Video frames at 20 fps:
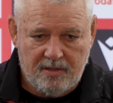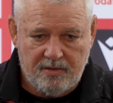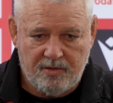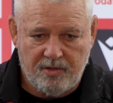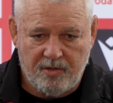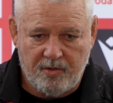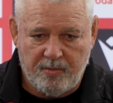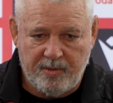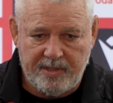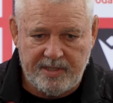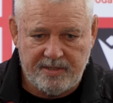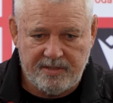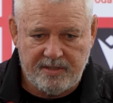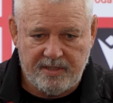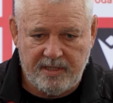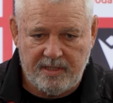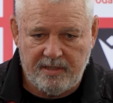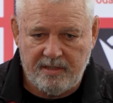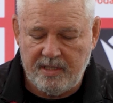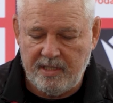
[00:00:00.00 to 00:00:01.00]
two weeks.
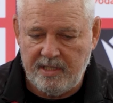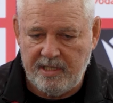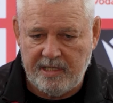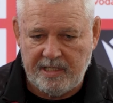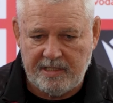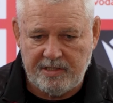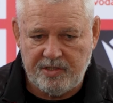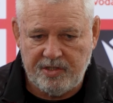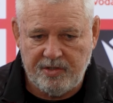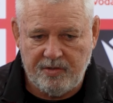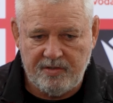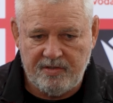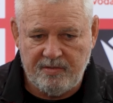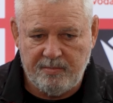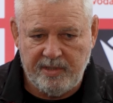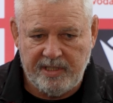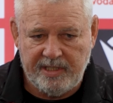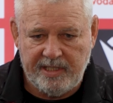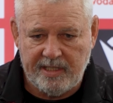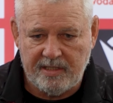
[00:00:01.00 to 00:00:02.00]
The, the attitudes have
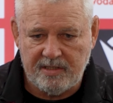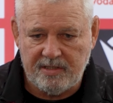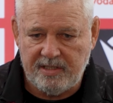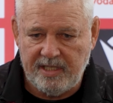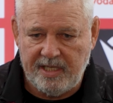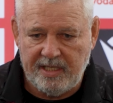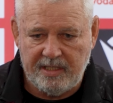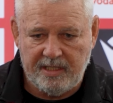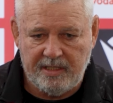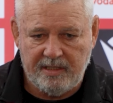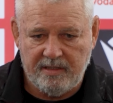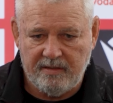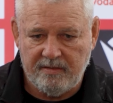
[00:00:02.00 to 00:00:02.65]
been outstanding.